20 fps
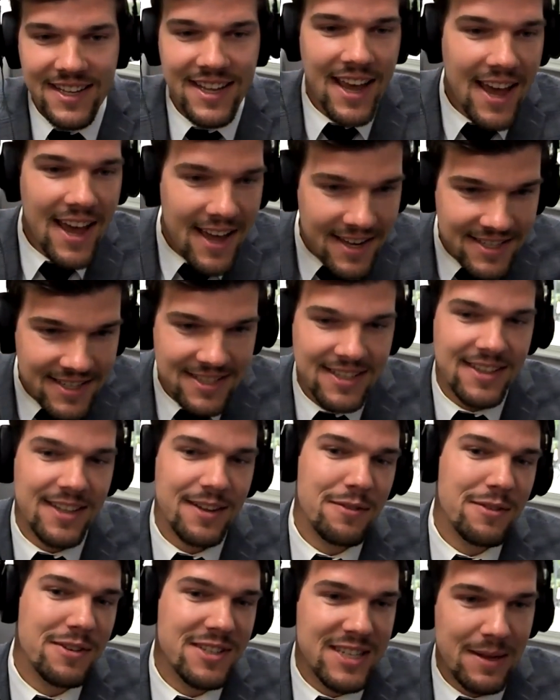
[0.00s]
gas that they
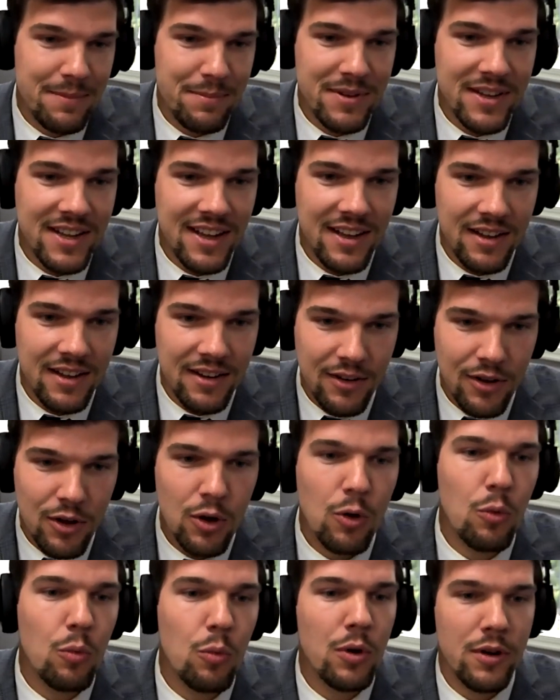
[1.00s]
were stepping on
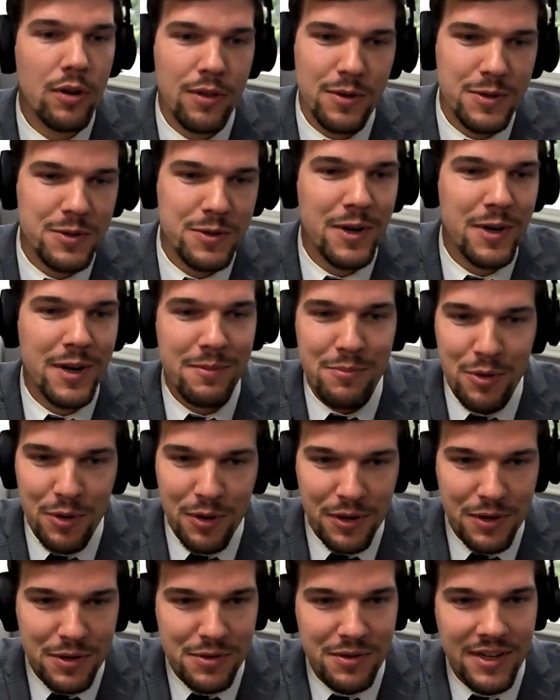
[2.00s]
were those great
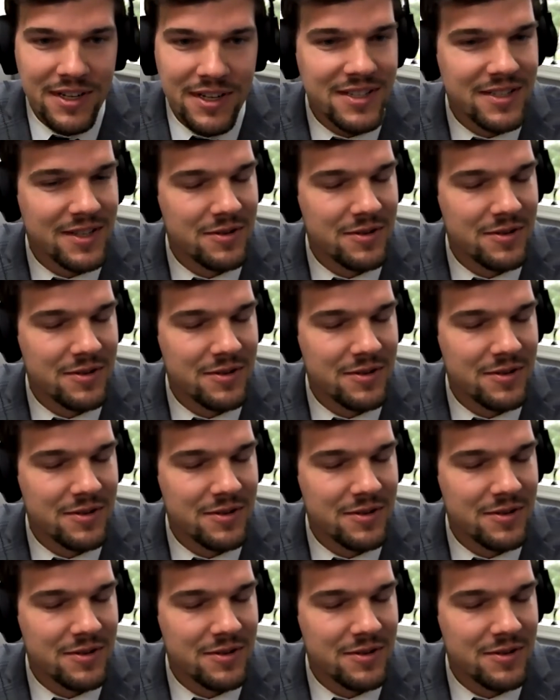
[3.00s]
mortgage rates.